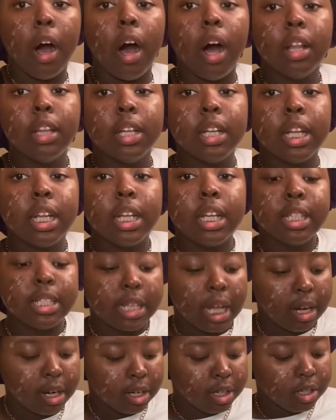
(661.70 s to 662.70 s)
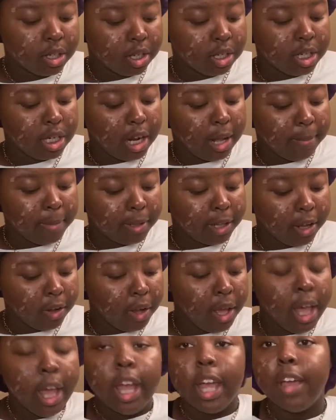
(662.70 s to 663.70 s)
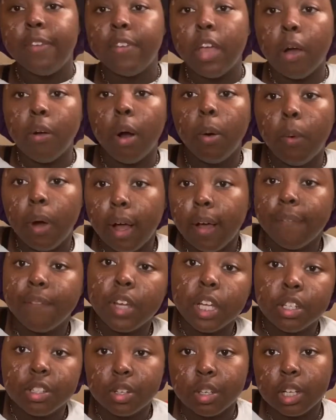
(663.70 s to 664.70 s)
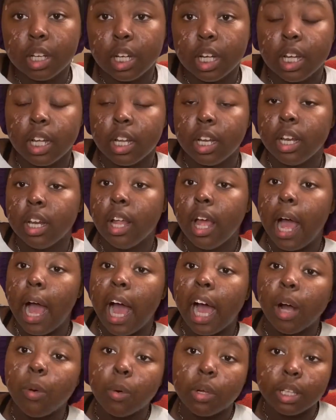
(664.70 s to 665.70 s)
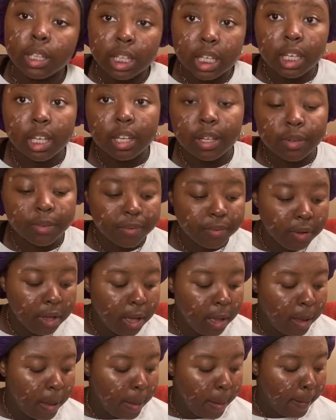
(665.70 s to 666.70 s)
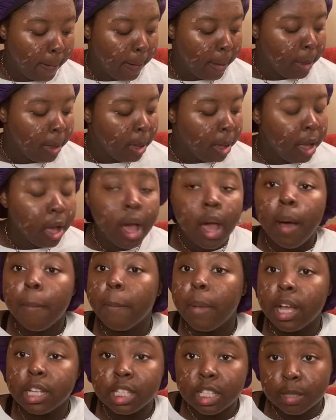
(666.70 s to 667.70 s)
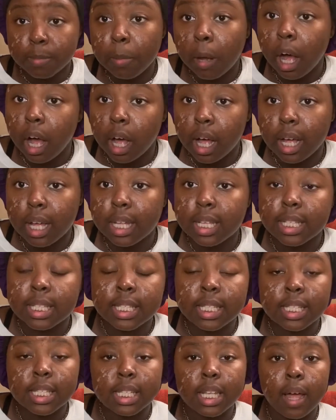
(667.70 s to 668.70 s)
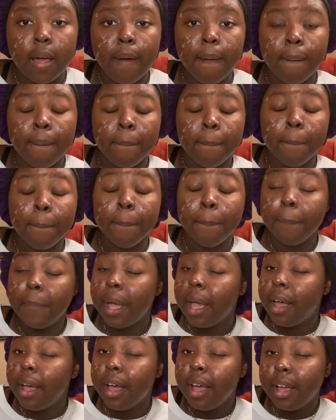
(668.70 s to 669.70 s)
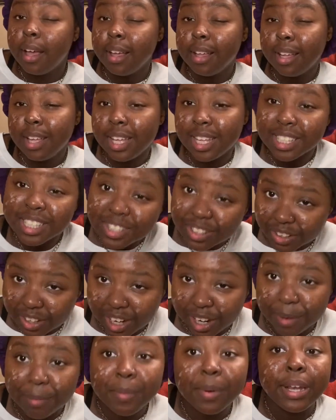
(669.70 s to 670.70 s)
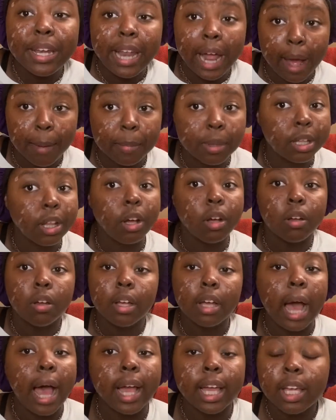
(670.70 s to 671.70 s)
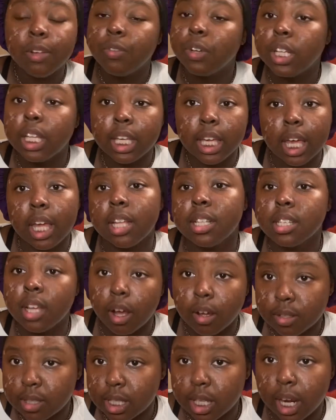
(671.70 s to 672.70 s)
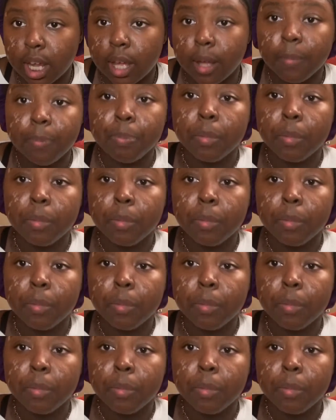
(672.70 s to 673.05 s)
all of these down in the description down below. If y'all don't want a facial done, I will leave my spa's Instagram down below. I really can't talk today.